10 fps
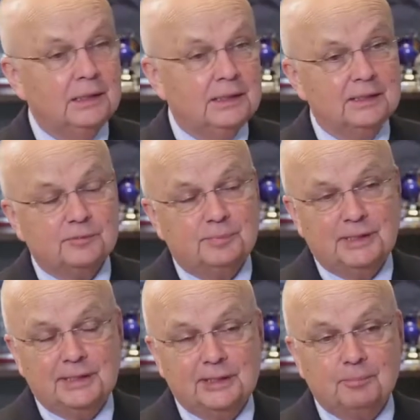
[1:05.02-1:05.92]
as
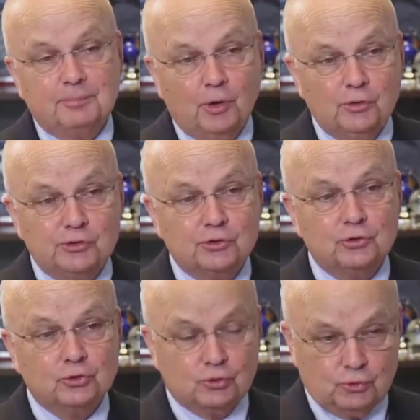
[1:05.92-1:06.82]
being in a
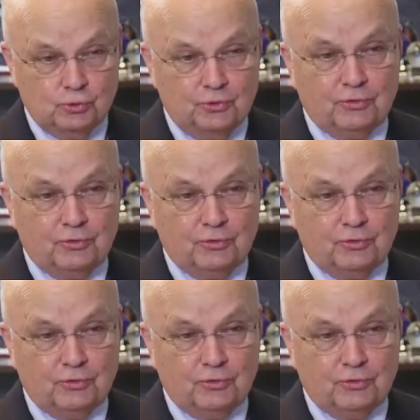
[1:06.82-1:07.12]
post-truth